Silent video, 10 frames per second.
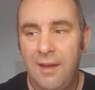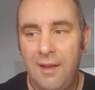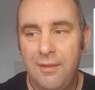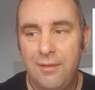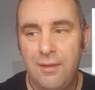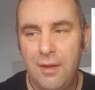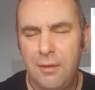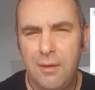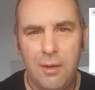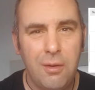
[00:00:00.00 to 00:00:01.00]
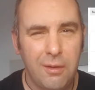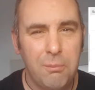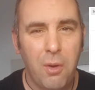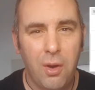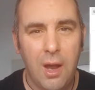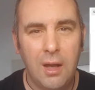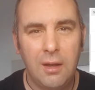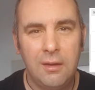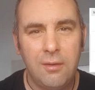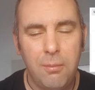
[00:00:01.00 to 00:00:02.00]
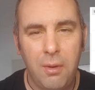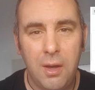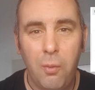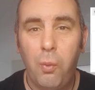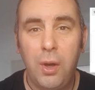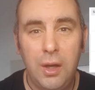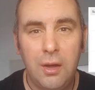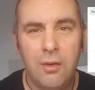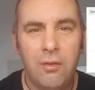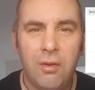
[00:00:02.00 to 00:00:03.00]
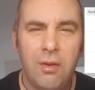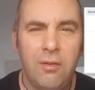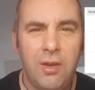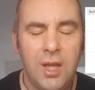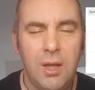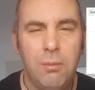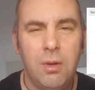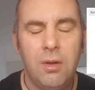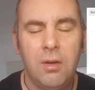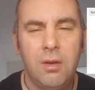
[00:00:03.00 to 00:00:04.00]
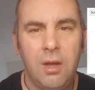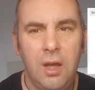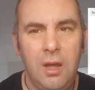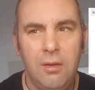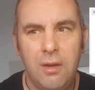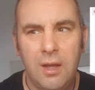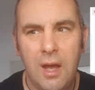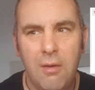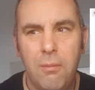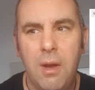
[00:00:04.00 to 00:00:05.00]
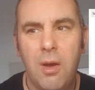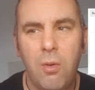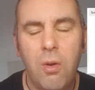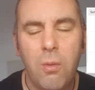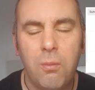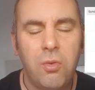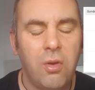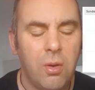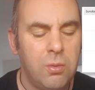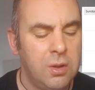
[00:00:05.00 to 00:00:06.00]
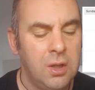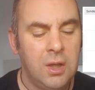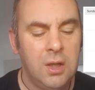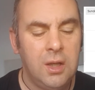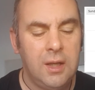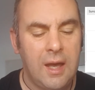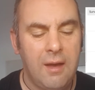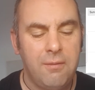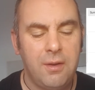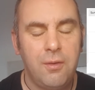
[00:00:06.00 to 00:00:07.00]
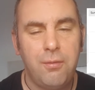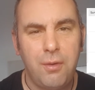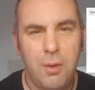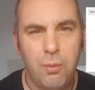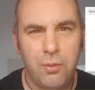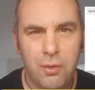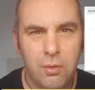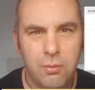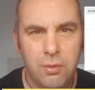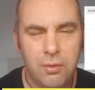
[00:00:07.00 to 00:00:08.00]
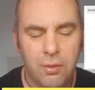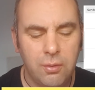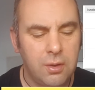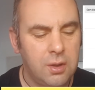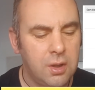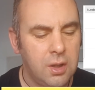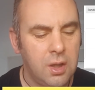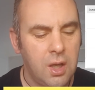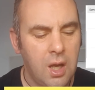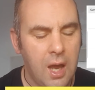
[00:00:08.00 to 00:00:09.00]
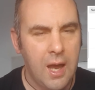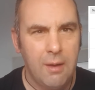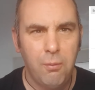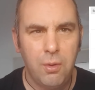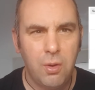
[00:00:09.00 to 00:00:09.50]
as they're more likely to play a weakened team in the Carabao Cup. So, yeah, I think 3-1's a good result. And we